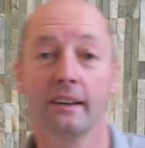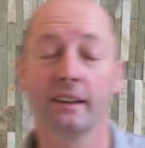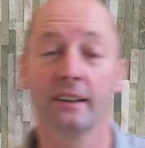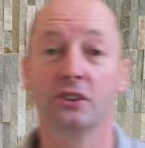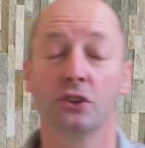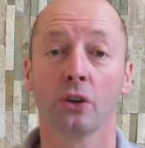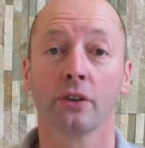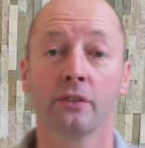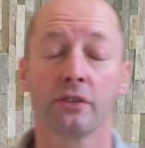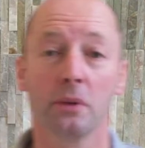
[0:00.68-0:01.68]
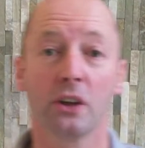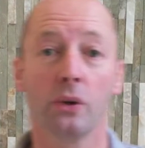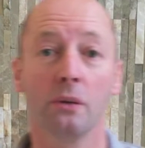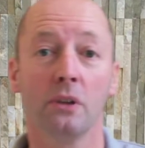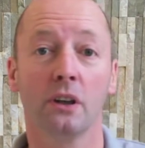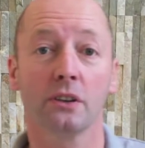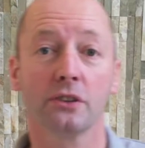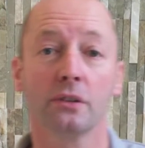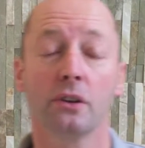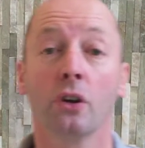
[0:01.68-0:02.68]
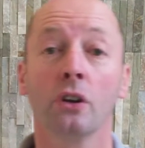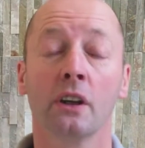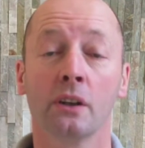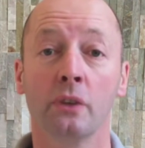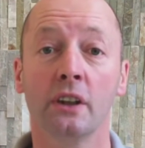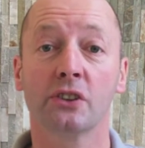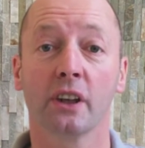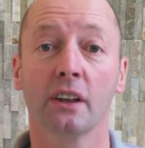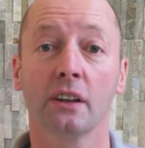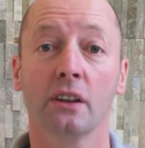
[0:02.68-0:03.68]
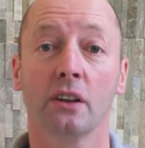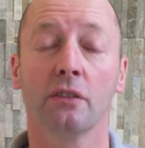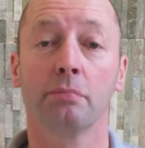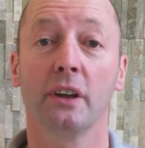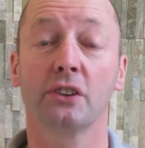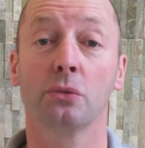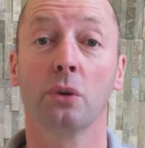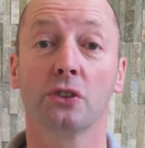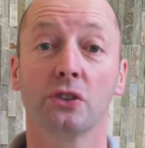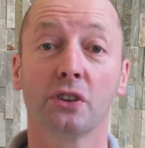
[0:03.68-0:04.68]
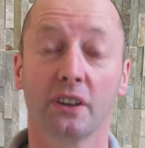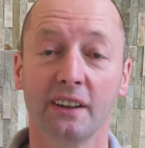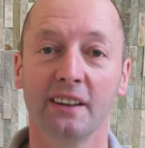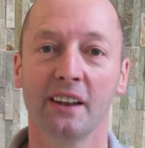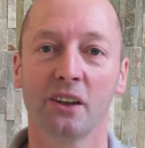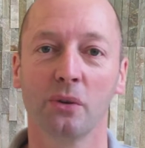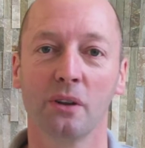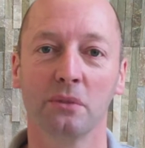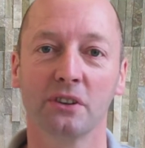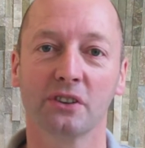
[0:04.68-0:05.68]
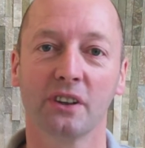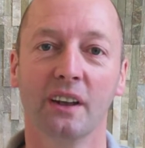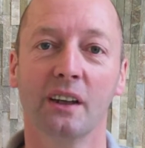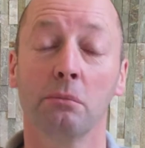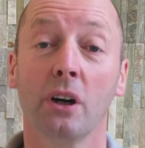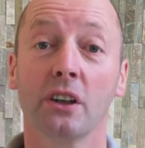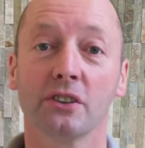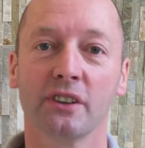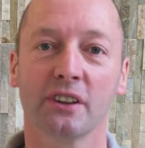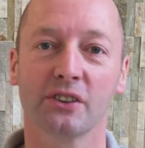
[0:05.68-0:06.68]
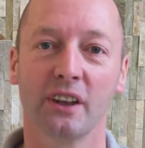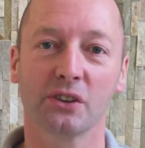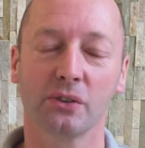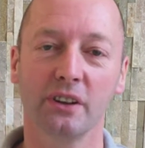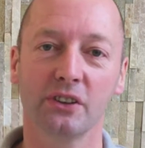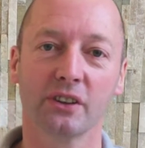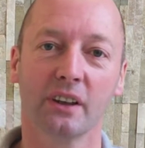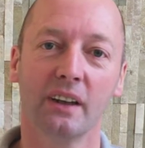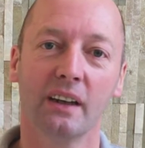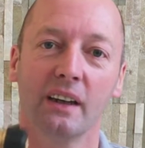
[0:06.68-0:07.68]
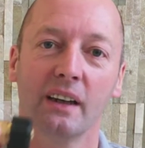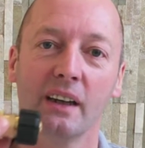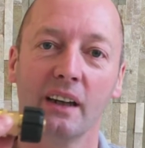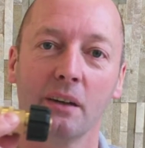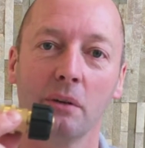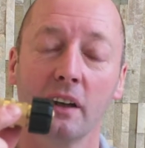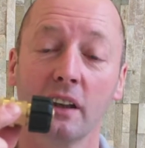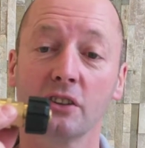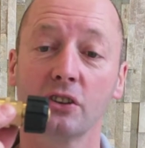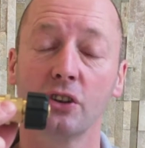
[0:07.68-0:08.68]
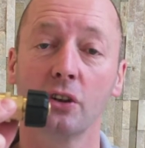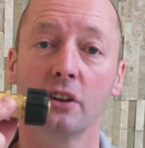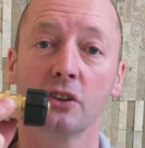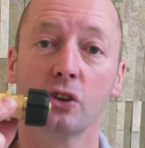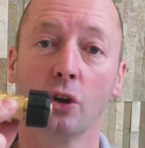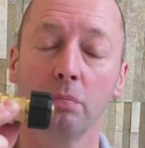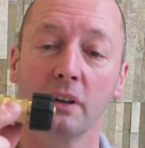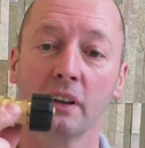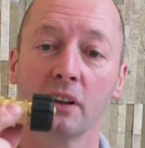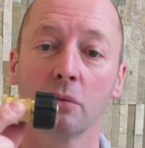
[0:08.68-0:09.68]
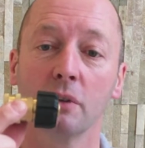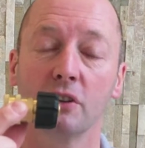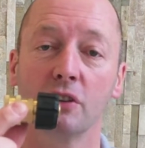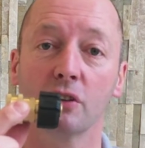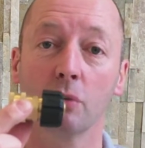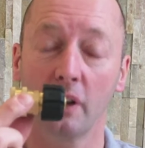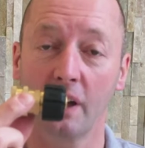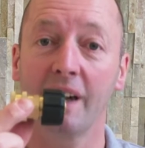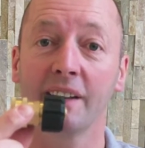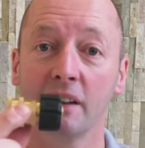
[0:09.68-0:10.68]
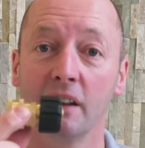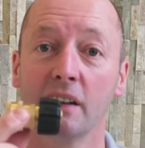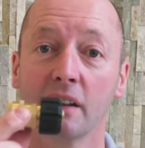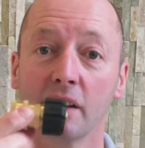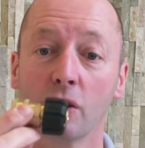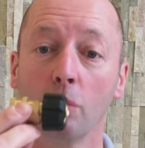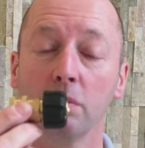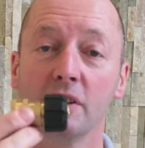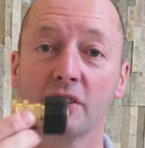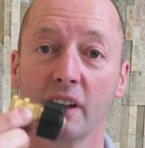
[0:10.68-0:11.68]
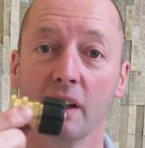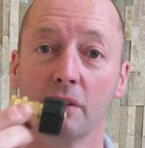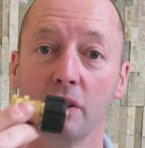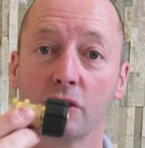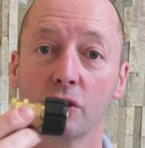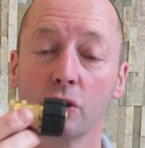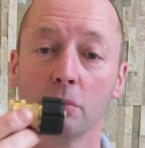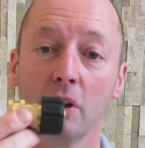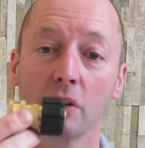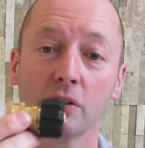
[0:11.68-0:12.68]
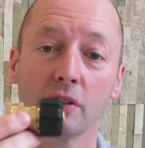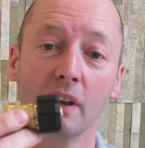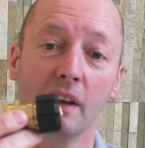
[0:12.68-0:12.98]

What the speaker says: Hi, it's Jonathan from EquipMart, your online retailer of pressure washers, cleaning equipment, parts and accessories. I'd like to show you this coupling, which is quite a handy coupling to have in your toolbox.